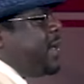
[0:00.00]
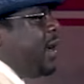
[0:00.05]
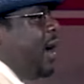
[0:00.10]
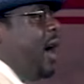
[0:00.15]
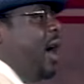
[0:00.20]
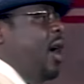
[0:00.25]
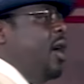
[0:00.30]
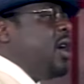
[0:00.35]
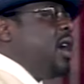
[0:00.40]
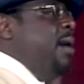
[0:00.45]

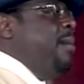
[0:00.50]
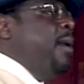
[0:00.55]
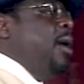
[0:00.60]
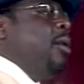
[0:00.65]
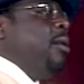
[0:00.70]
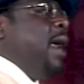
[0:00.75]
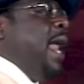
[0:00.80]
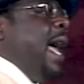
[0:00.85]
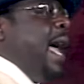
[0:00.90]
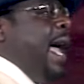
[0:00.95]
Oh, come
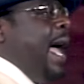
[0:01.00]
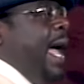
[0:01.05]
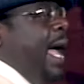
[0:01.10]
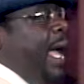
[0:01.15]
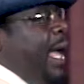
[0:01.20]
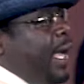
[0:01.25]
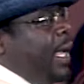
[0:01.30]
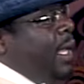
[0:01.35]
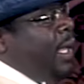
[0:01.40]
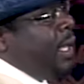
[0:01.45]
on now.
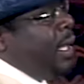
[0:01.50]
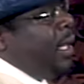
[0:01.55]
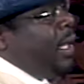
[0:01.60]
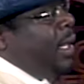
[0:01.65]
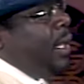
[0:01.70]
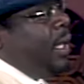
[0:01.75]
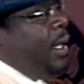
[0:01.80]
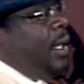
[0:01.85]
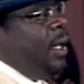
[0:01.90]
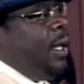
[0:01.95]

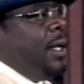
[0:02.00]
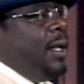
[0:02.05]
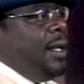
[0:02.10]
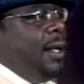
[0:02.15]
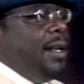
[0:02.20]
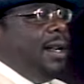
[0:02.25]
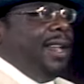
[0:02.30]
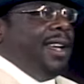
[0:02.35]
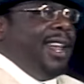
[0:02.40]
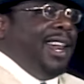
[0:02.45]

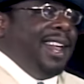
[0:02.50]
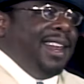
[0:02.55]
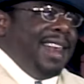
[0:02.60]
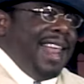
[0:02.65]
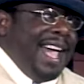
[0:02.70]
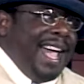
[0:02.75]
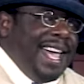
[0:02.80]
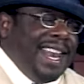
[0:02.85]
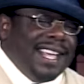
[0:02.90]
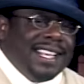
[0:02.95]
Look at the
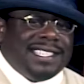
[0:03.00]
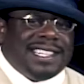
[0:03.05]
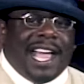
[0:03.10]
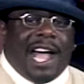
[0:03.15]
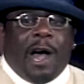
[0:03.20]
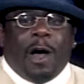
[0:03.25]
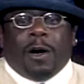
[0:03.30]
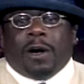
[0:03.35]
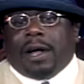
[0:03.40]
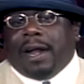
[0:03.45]
ladies,
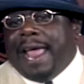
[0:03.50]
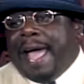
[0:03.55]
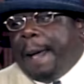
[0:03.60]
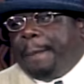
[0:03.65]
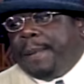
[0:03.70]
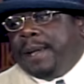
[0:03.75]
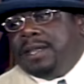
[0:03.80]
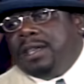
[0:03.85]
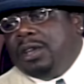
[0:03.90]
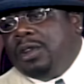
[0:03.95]
y'all
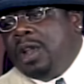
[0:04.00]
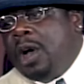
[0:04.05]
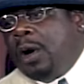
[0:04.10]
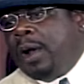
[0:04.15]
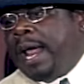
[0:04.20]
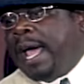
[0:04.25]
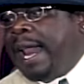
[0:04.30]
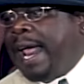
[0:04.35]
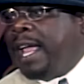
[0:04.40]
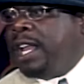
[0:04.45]
clapping. You know
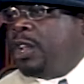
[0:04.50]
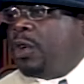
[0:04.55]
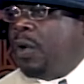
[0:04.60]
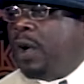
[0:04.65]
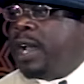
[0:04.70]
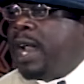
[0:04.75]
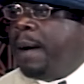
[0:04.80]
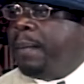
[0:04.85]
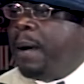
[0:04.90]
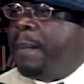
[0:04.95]
that ain't doing
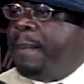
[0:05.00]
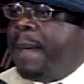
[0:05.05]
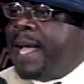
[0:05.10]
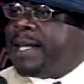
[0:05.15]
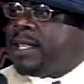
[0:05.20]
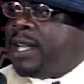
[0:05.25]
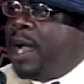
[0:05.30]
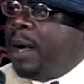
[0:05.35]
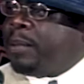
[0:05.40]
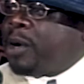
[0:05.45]
nothing but
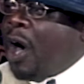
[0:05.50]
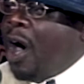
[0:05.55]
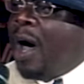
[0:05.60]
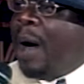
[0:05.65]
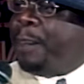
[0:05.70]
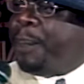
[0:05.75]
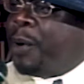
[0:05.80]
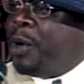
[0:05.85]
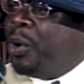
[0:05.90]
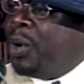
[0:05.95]
messing up
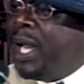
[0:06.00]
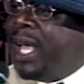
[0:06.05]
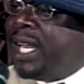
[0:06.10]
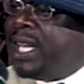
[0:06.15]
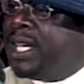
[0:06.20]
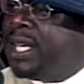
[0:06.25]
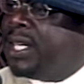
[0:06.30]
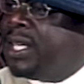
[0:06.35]
carpooling.